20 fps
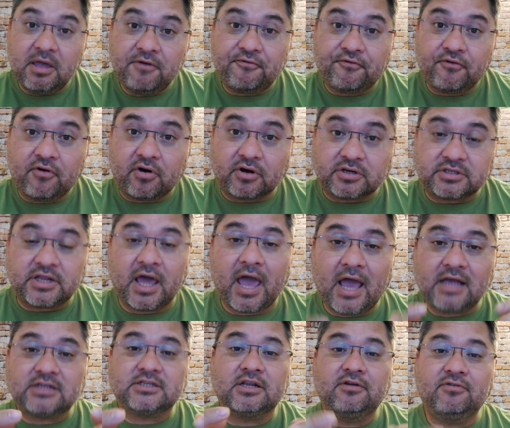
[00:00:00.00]
me first. They
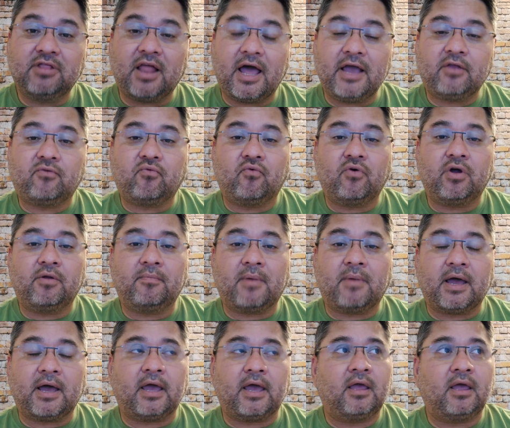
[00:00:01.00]
actually liked one of
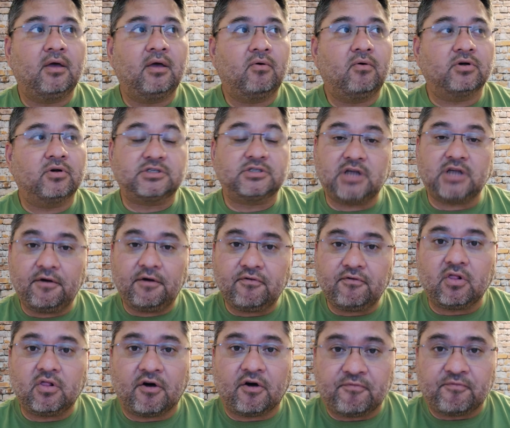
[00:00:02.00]
my, well,
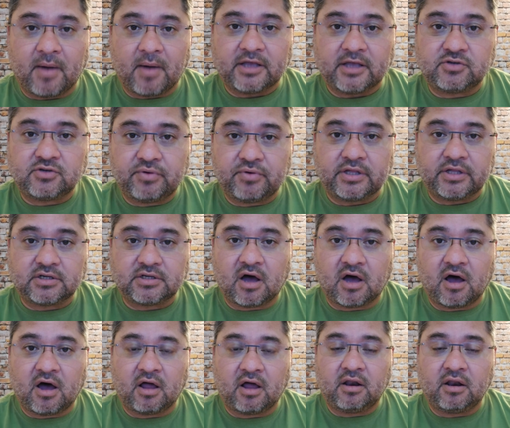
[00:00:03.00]
several of my tweets
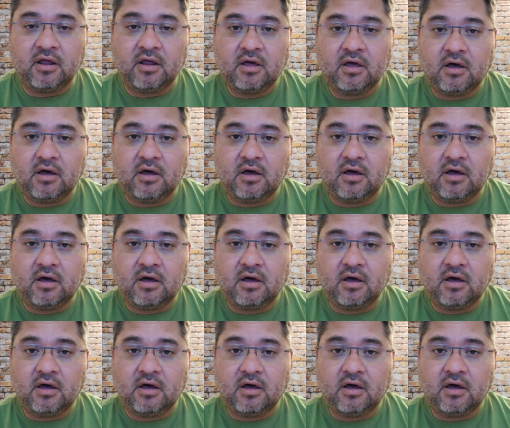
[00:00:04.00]
on,